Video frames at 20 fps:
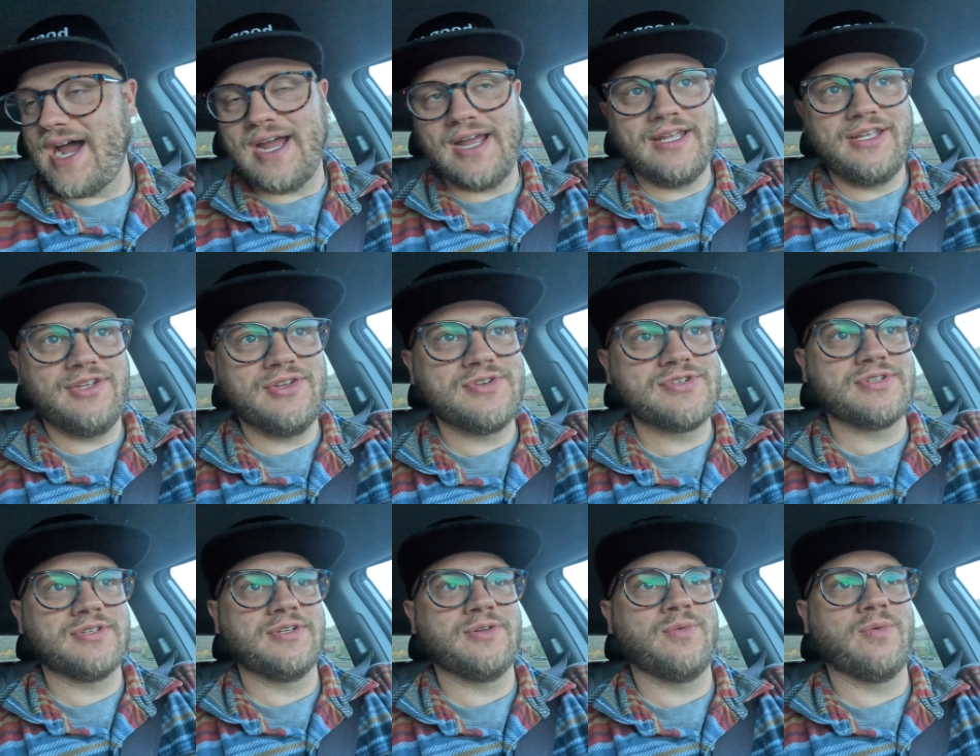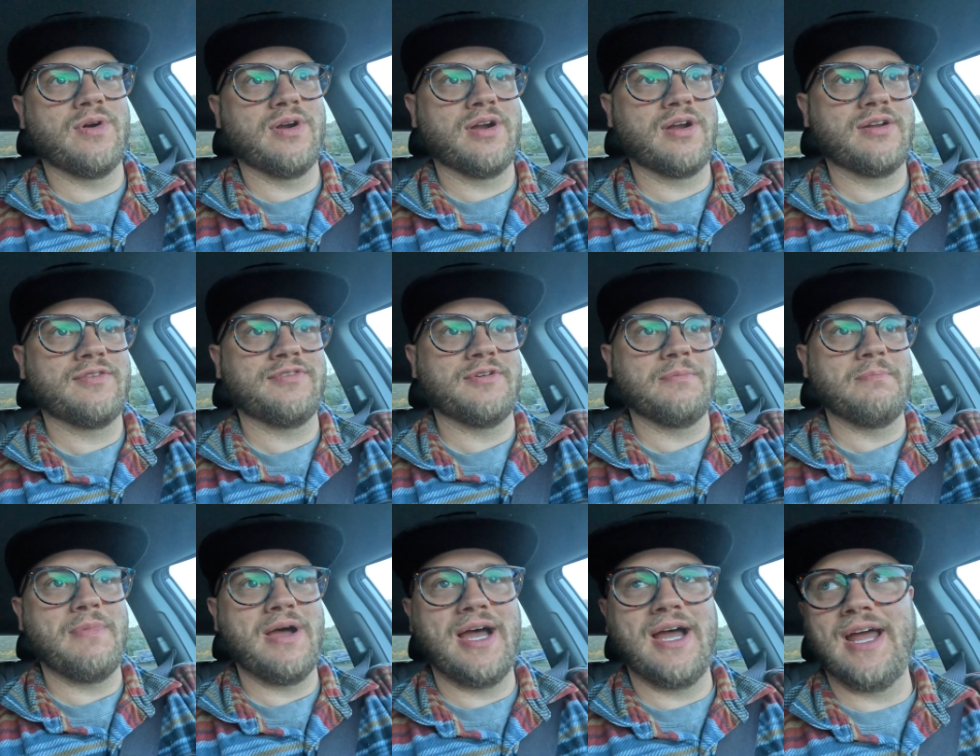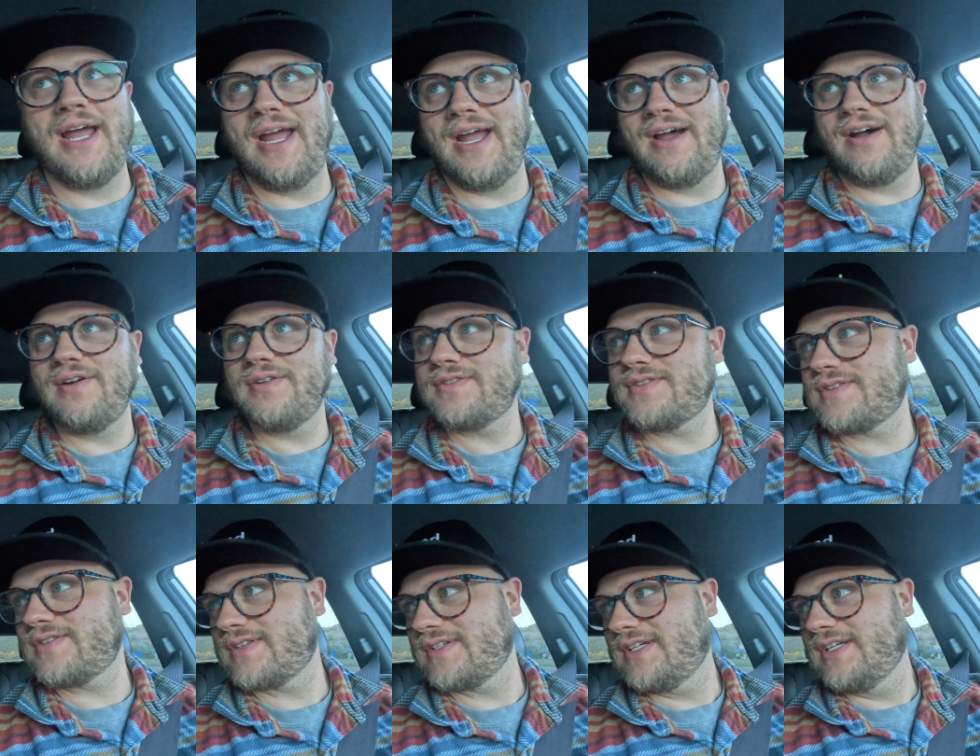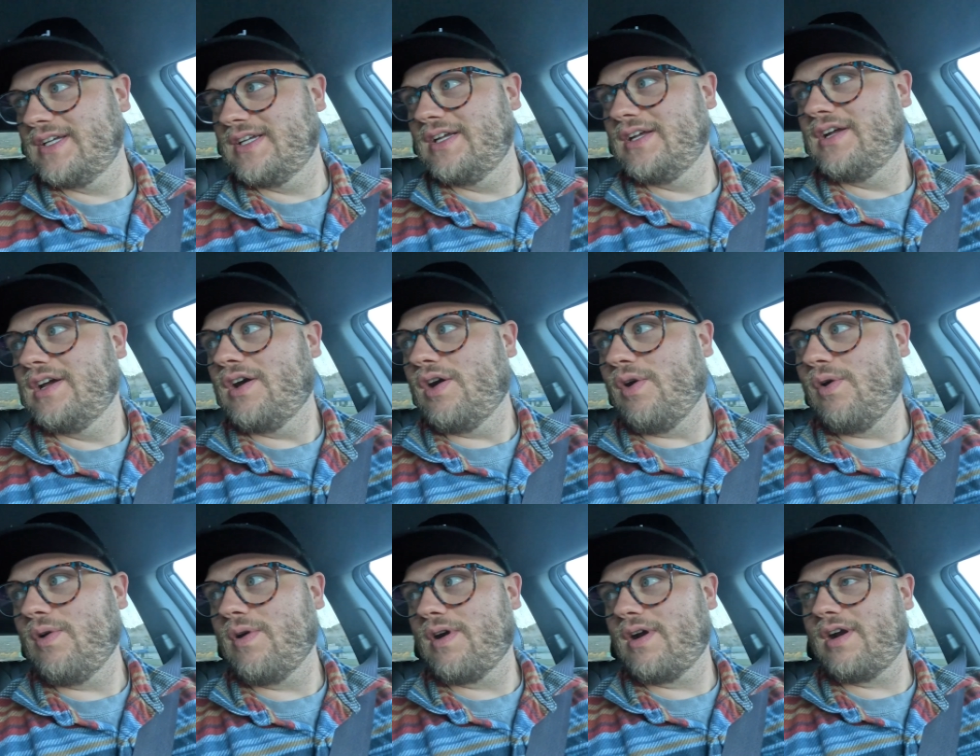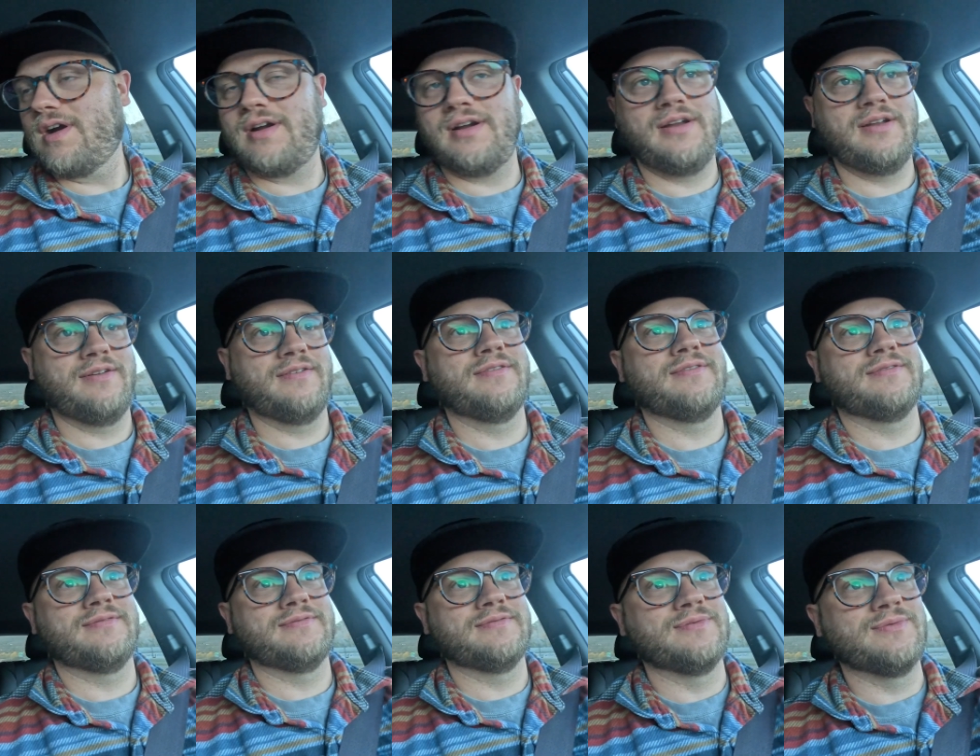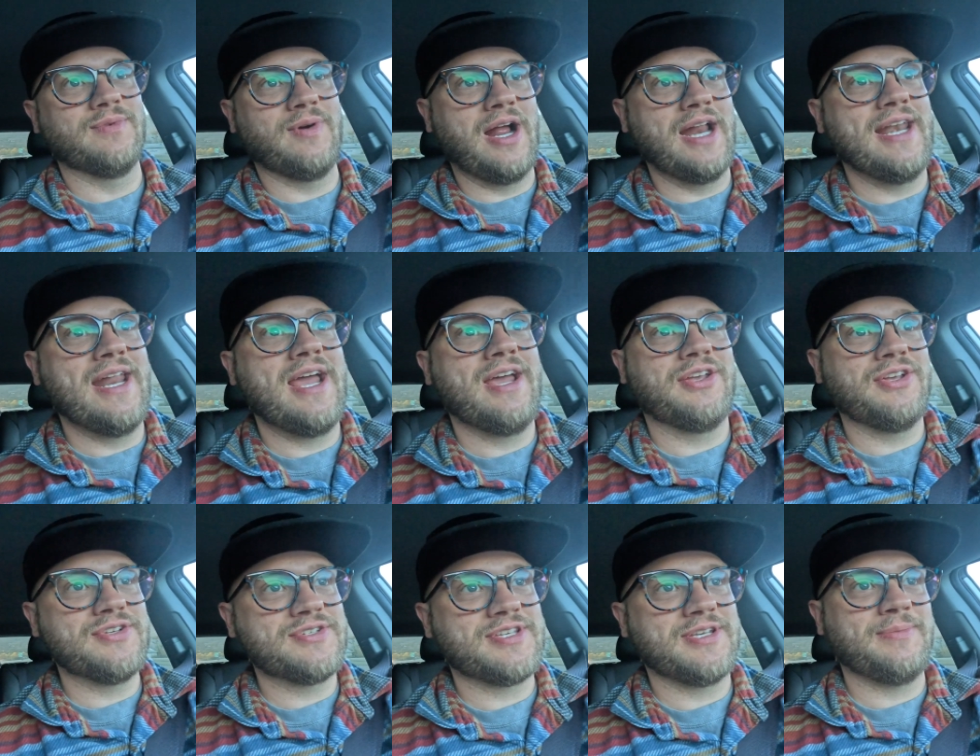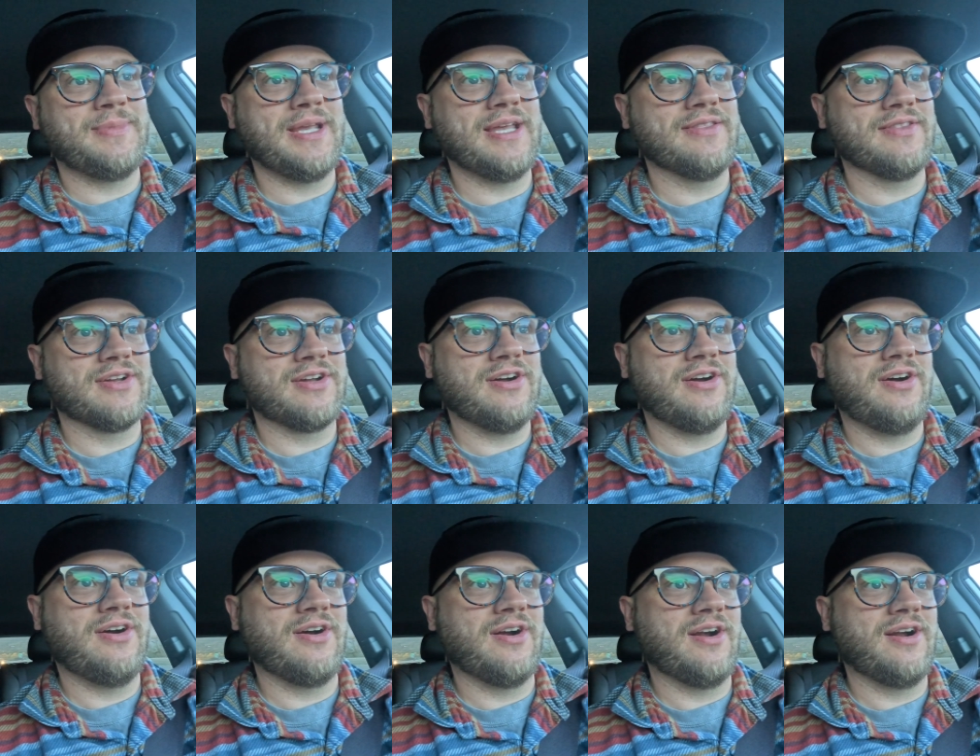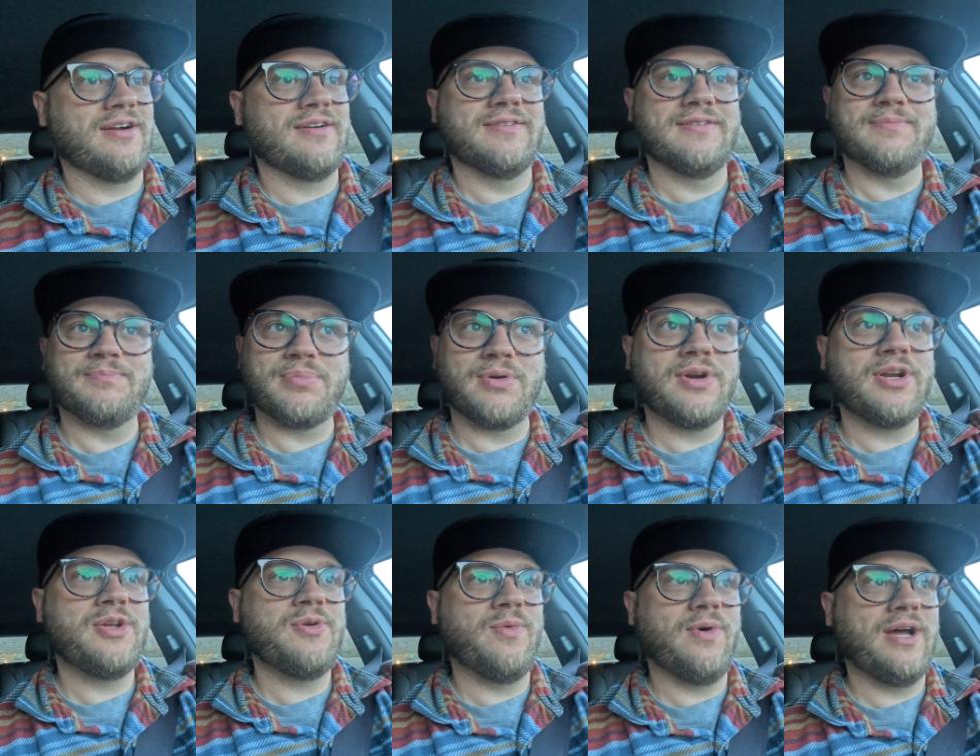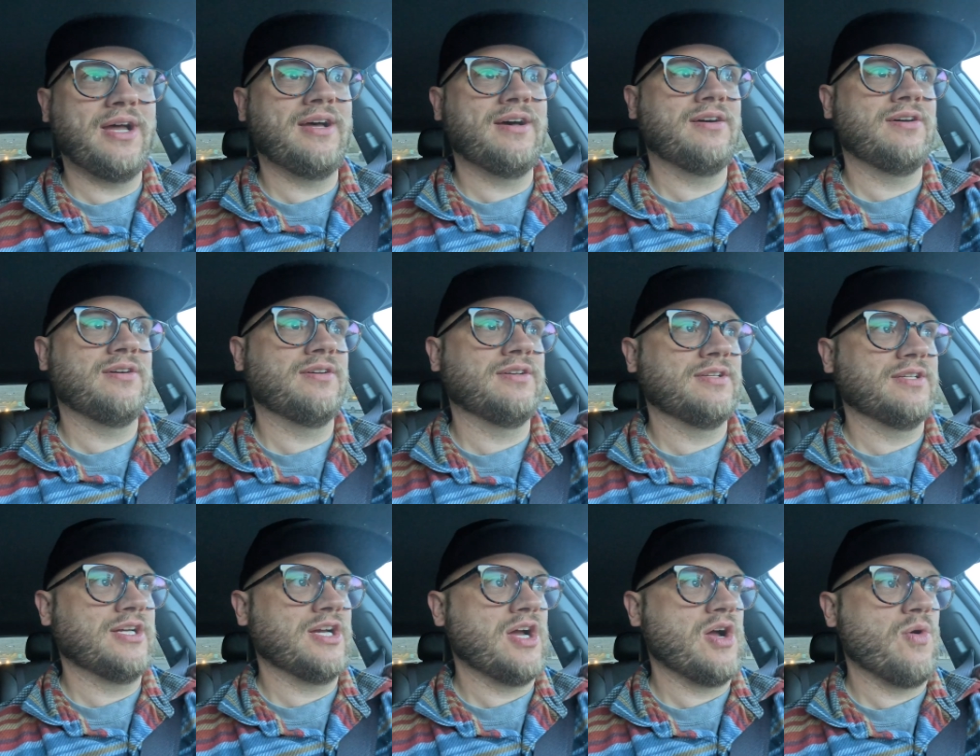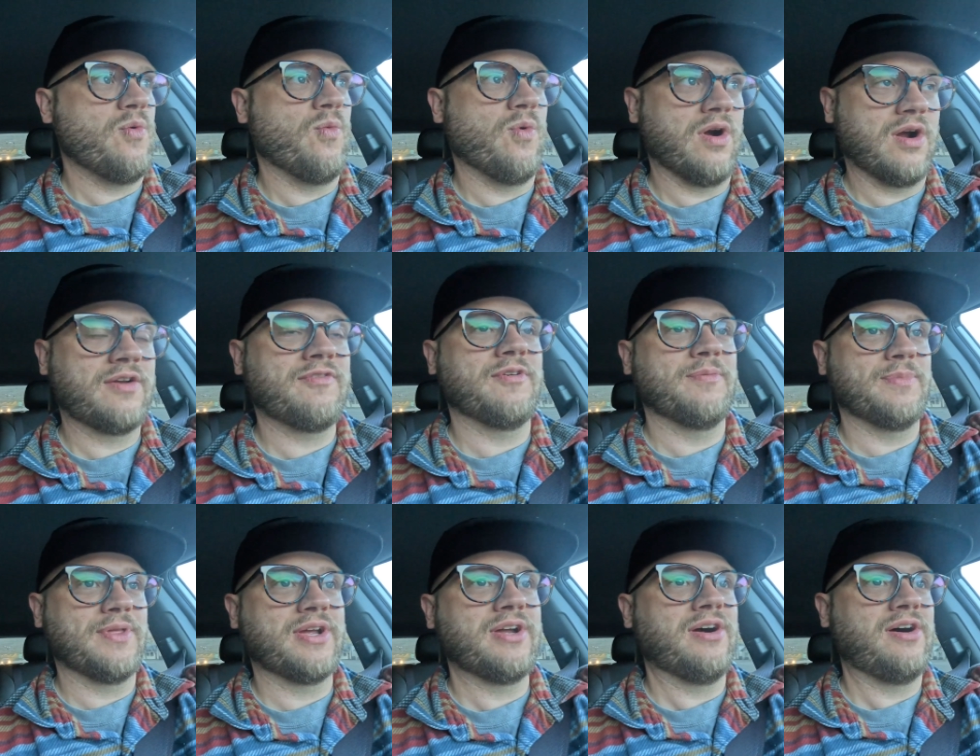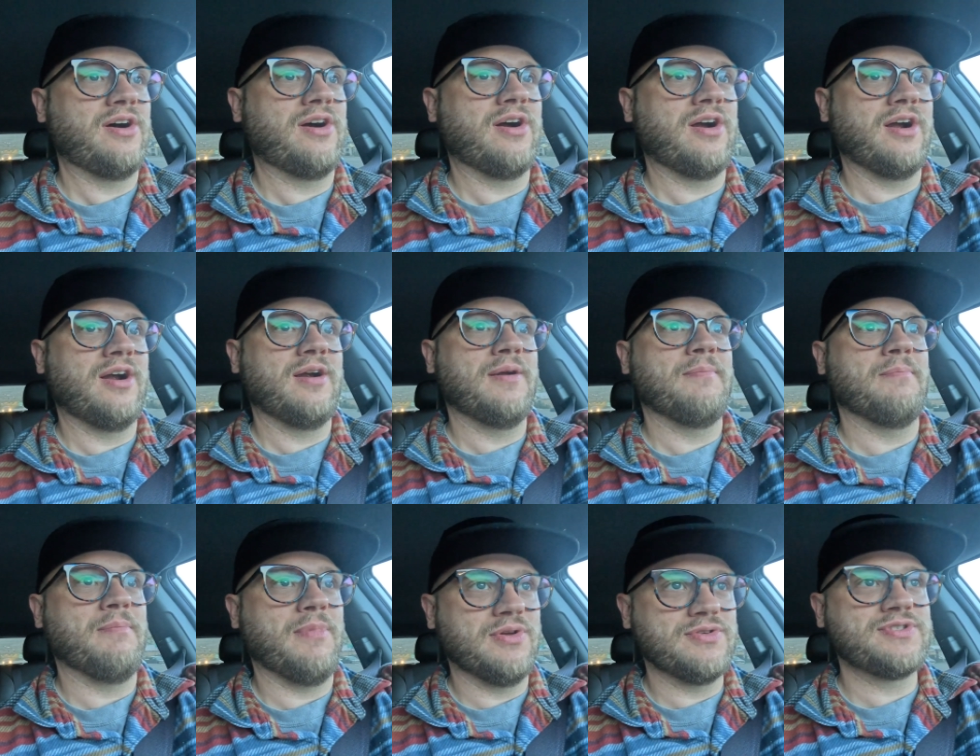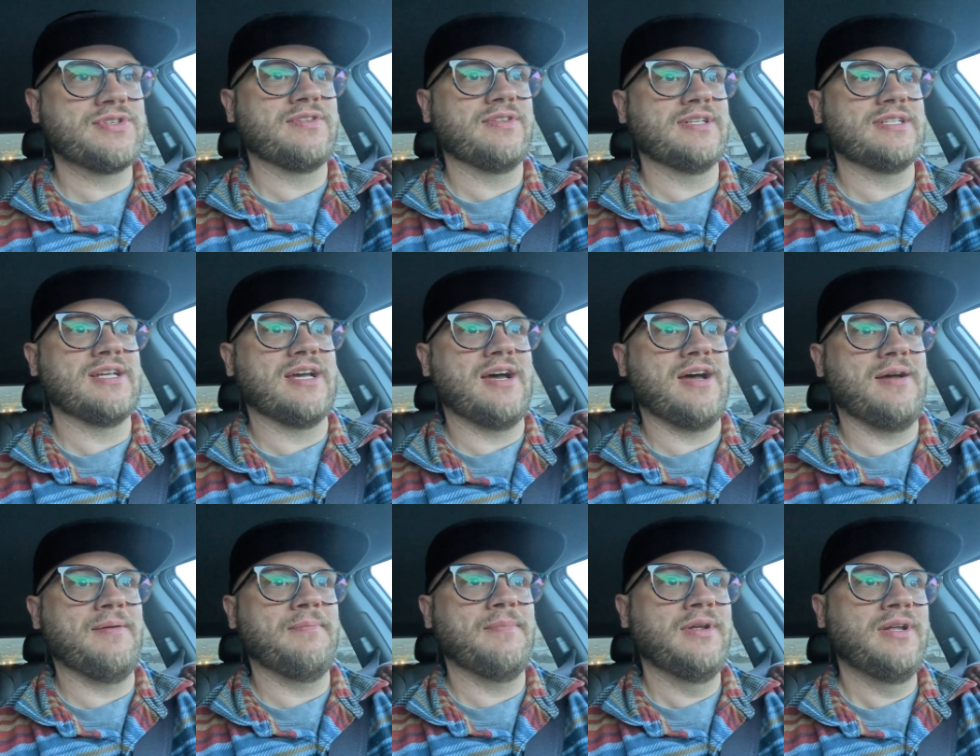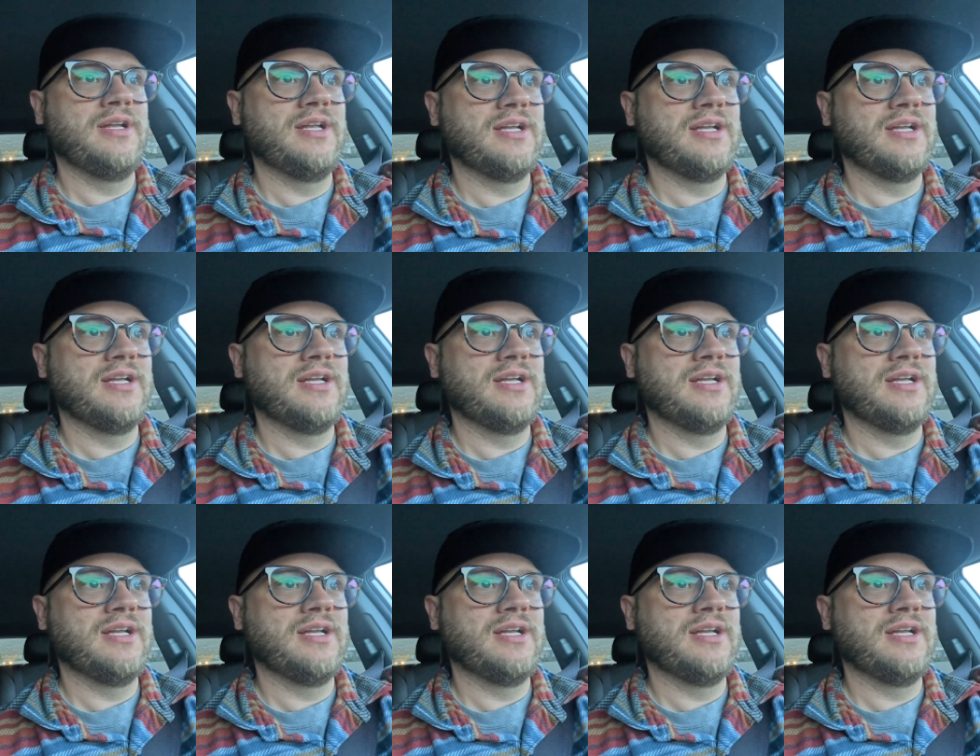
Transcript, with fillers: I usually work from my house, or right now you see me in the car pretty well work from the car most of the time